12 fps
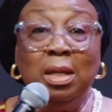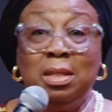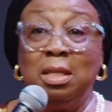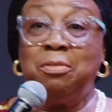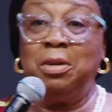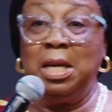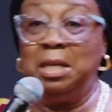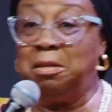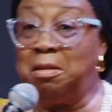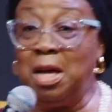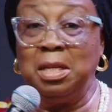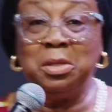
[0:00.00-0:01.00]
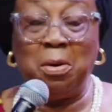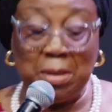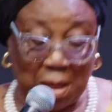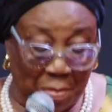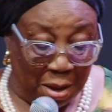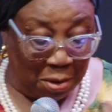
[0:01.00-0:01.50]
Teach for Nigeria
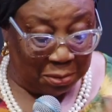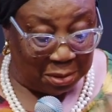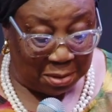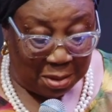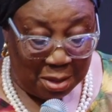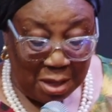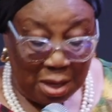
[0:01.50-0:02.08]
talks about,